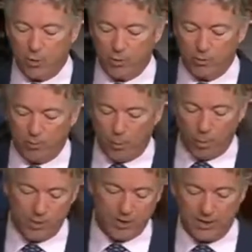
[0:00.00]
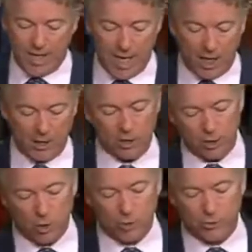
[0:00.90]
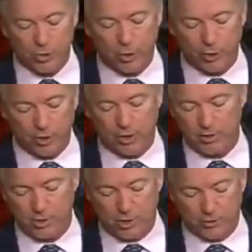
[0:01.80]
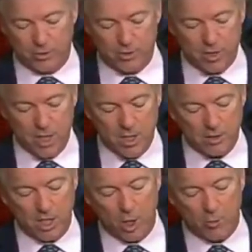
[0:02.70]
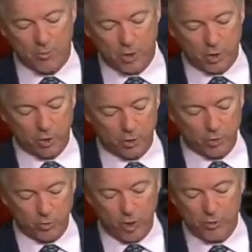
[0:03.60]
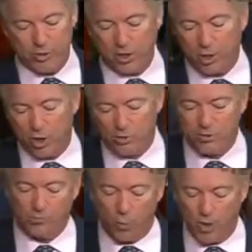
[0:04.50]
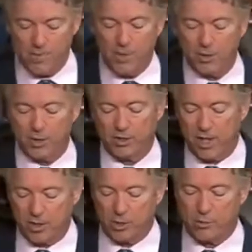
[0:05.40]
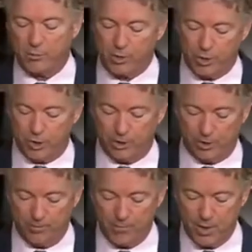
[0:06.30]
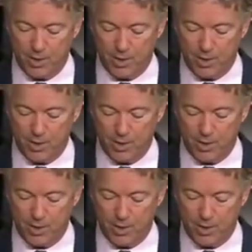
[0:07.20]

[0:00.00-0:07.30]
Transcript: we reportedly hired a local security consultant to help secure the roads at a cost of one million dollars per year.